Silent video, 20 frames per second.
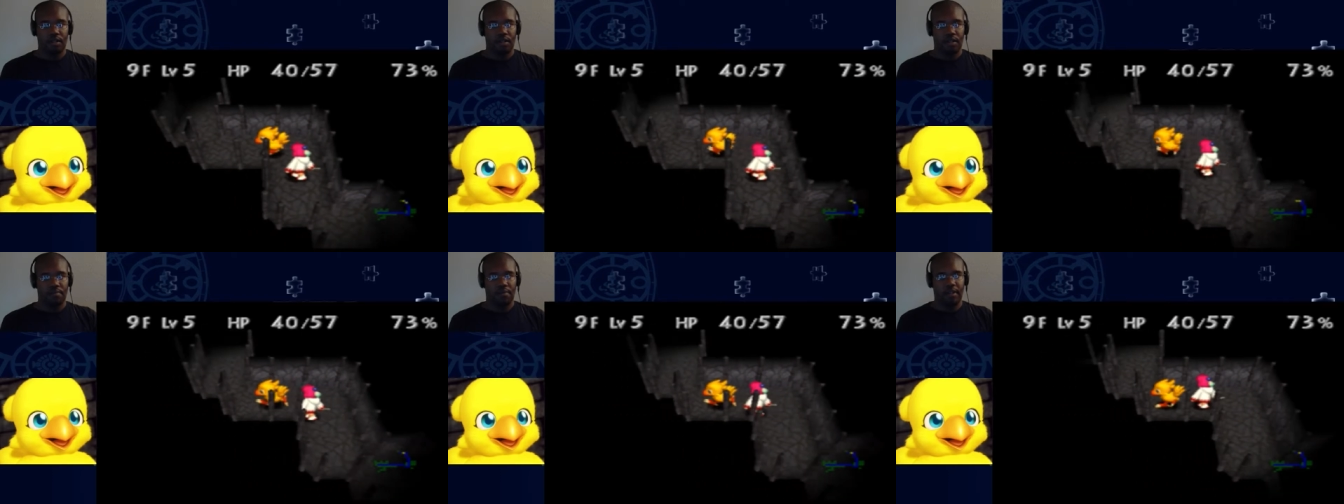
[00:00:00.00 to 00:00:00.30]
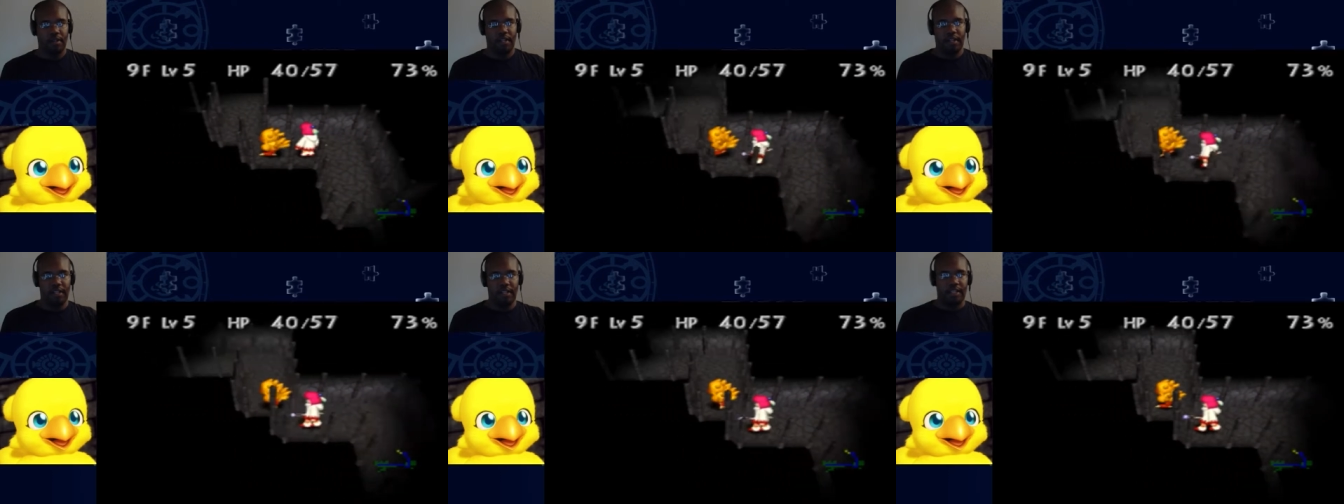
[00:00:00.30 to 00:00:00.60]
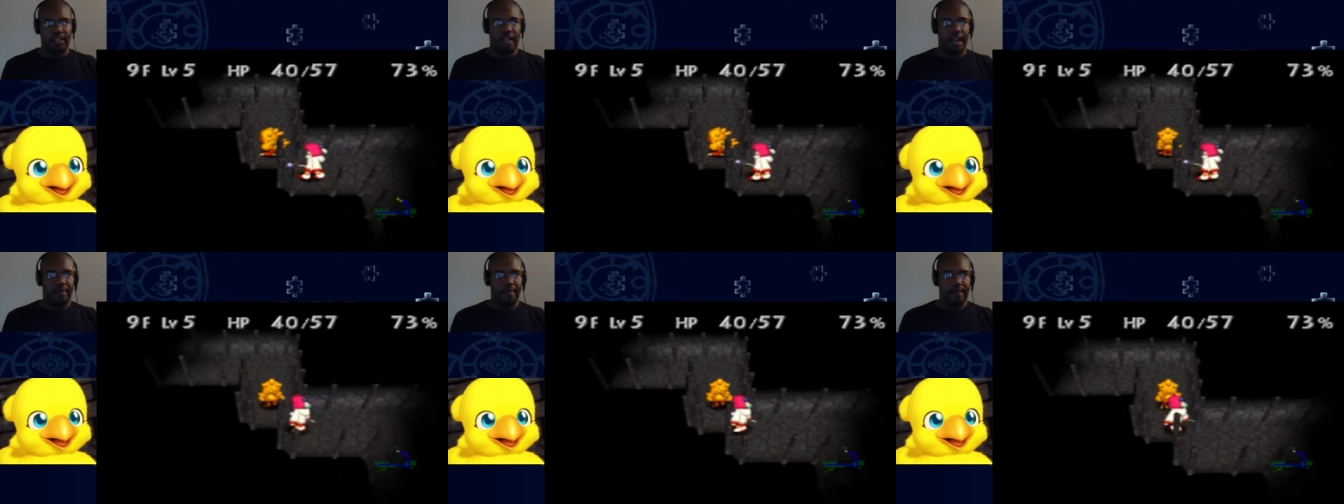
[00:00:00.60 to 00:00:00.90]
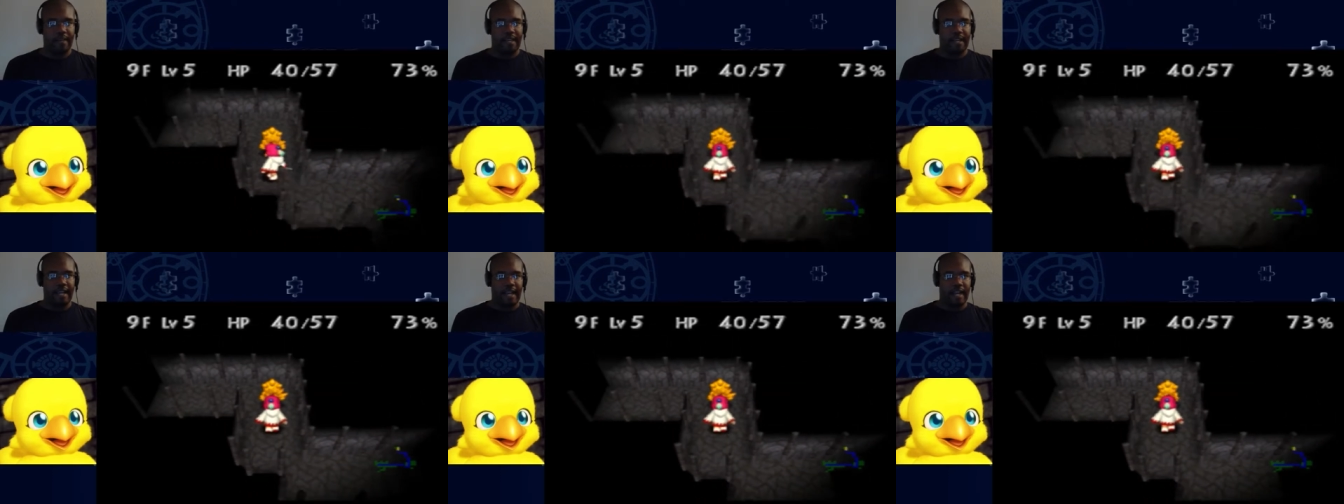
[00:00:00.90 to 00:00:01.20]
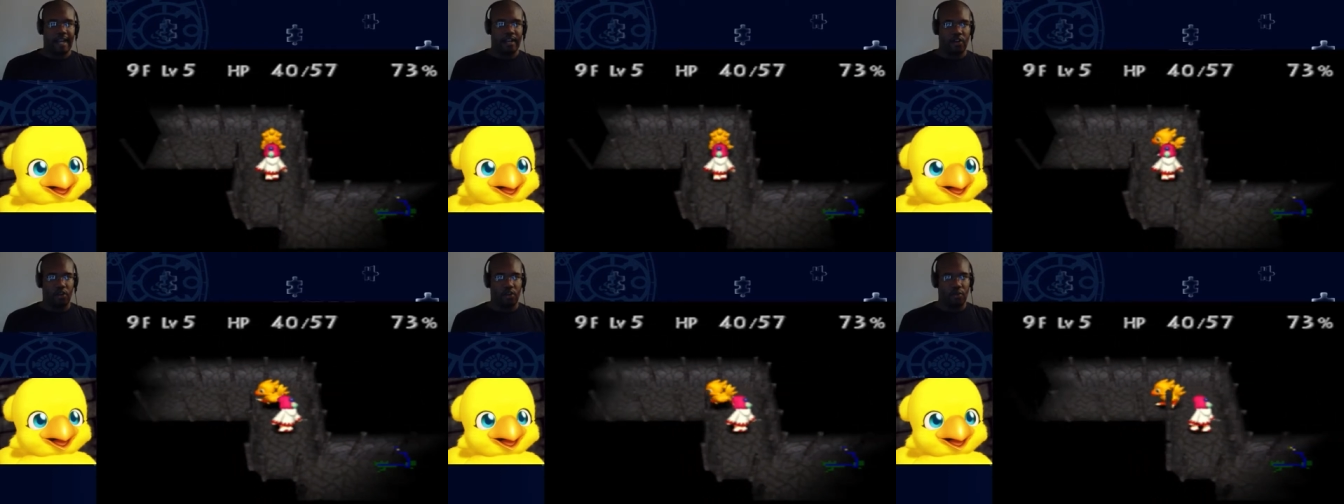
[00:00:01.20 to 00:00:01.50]
But in this game, they
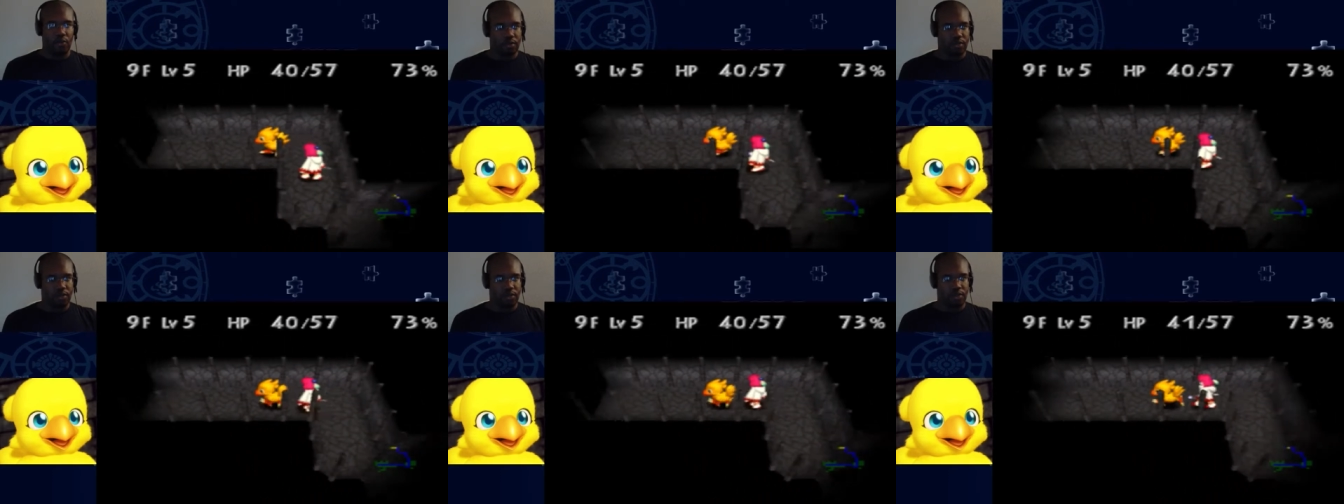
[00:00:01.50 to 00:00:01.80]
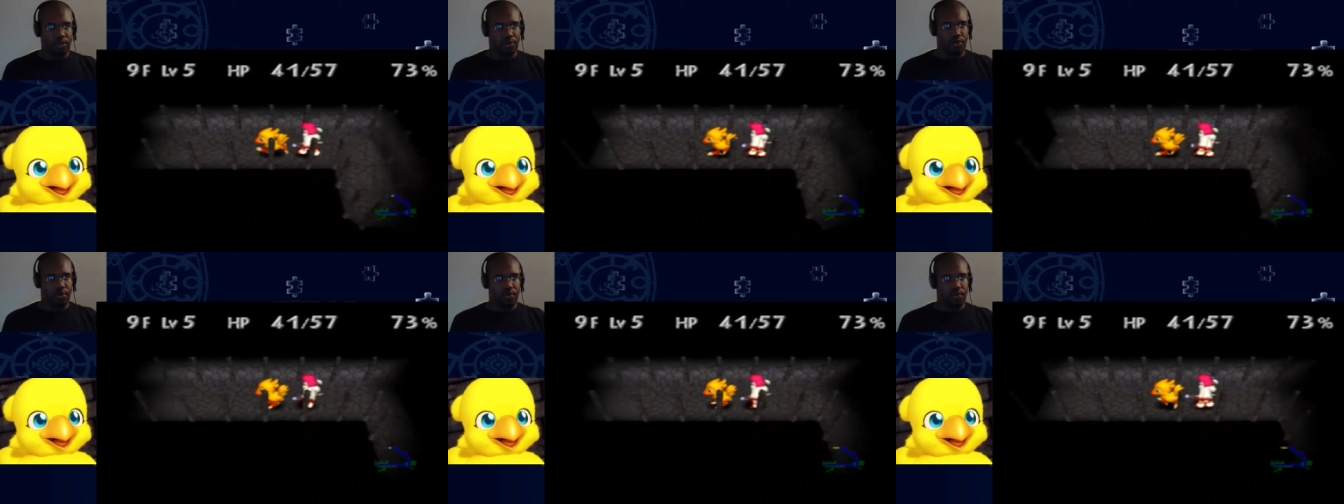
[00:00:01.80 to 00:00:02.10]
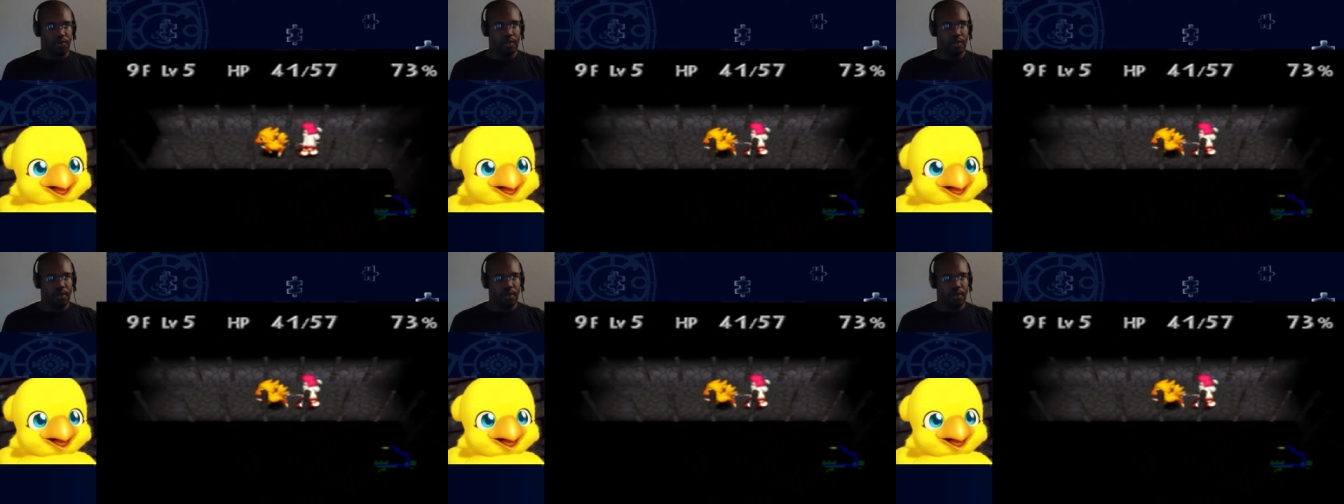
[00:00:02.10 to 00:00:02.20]
can hurt too.